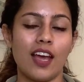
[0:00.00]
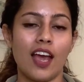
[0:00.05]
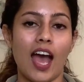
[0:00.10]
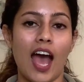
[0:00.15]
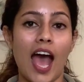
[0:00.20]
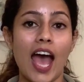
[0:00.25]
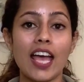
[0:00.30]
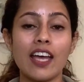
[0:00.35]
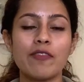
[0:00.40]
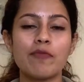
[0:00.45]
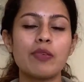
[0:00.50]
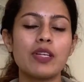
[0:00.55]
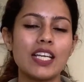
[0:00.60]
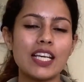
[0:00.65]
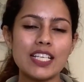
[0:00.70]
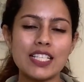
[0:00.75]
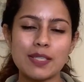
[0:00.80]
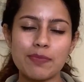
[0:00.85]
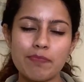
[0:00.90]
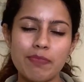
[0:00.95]
I have been
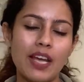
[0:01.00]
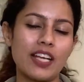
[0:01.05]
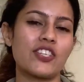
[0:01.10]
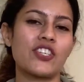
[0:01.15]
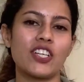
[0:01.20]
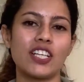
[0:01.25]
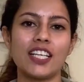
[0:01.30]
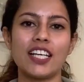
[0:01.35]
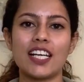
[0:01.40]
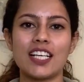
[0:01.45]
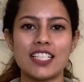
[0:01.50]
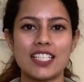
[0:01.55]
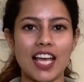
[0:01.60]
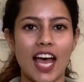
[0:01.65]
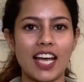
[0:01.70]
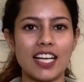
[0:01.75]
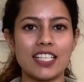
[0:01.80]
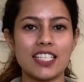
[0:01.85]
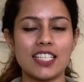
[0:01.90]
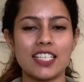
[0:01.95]
especially
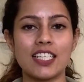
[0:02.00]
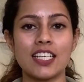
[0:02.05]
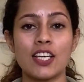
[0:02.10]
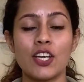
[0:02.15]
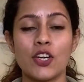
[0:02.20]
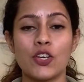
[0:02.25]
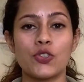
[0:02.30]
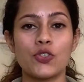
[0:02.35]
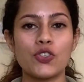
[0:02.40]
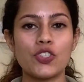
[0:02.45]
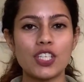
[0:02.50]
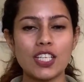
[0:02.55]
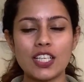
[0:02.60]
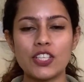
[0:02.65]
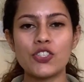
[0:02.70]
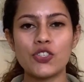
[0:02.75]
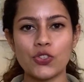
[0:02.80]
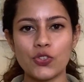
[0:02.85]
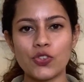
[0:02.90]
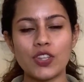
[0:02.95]
excited to
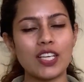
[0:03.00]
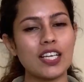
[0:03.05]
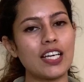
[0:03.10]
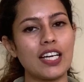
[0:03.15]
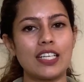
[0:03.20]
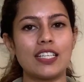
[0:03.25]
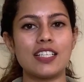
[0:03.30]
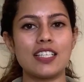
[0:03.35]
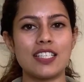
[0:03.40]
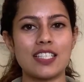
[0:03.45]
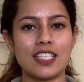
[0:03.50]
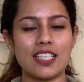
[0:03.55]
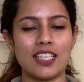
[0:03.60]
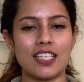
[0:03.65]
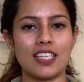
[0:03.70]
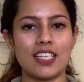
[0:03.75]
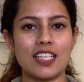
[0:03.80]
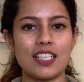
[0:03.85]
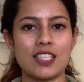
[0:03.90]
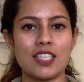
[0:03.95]
teach you the current
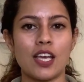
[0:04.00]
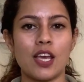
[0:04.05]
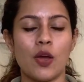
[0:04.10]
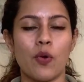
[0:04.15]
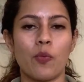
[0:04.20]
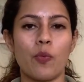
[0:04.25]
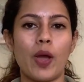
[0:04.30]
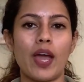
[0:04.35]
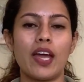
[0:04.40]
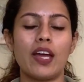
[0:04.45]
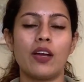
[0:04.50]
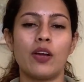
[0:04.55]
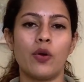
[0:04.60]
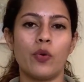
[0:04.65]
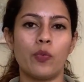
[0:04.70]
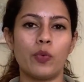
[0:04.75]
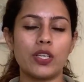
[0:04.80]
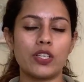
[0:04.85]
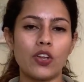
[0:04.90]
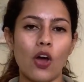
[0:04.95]
series where
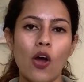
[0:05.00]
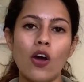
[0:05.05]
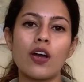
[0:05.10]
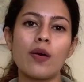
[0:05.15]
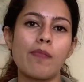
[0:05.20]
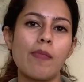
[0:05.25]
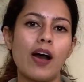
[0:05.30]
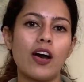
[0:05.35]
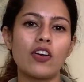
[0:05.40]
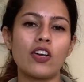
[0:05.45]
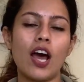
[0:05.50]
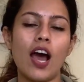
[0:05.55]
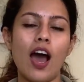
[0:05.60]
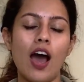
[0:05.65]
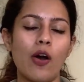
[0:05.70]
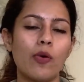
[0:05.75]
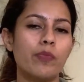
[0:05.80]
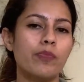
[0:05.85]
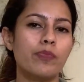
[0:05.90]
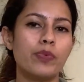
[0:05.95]
we talk about
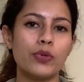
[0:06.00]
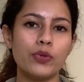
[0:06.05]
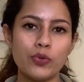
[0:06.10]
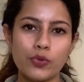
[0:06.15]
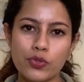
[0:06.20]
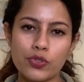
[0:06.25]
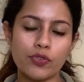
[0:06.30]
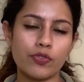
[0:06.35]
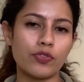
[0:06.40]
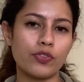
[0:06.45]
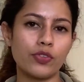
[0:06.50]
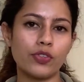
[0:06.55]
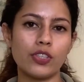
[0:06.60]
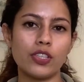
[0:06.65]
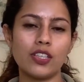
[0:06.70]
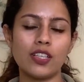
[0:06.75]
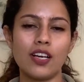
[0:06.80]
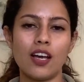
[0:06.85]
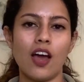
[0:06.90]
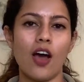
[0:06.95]
how
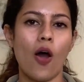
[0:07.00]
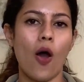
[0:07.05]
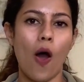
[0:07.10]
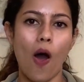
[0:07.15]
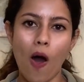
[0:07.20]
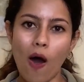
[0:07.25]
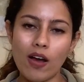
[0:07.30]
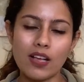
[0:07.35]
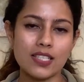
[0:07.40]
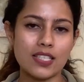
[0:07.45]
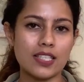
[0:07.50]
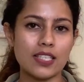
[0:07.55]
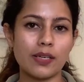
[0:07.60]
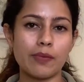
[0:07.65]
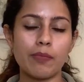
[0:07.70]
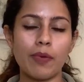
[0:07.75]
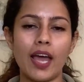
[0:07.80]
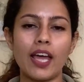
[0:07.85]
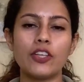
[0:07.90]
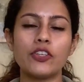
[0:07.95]
beautiful,
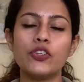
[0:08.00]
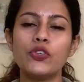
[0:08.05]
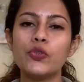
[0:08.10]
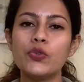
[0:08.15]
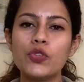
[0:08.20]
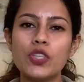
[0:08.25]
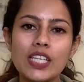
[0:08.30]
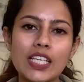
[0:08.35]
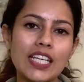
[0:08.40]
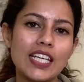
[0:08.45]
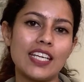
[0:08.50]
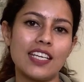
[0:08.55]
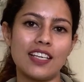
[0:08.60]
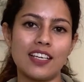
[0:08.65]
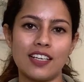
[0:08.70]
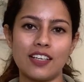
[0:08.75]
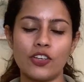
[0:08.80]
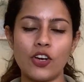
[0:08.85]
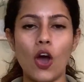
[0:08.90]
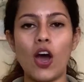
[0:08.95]
awesome, and
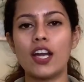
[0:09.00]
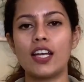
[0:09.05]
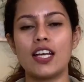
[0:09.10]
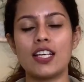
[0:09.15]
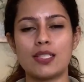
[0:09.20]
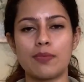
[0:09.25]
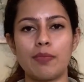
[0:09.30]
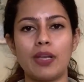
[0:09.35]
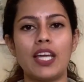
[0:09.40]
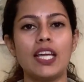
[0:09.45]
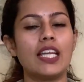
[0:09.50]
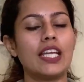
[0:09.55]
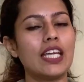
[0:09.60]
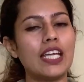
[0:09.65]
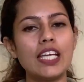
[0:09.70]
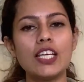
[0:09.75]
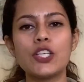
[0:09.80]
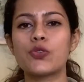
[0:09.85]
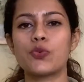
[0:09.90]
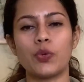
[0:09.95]
unique God has made
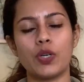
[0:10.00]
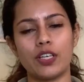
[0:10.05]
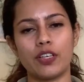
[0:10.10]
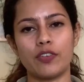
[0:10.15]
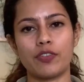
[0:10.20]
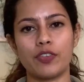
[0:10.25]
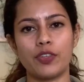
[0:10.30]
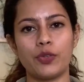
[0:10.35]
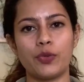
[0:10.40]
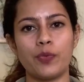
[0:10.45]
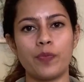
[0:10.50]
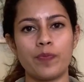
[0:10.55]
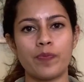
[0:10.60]
each one of you.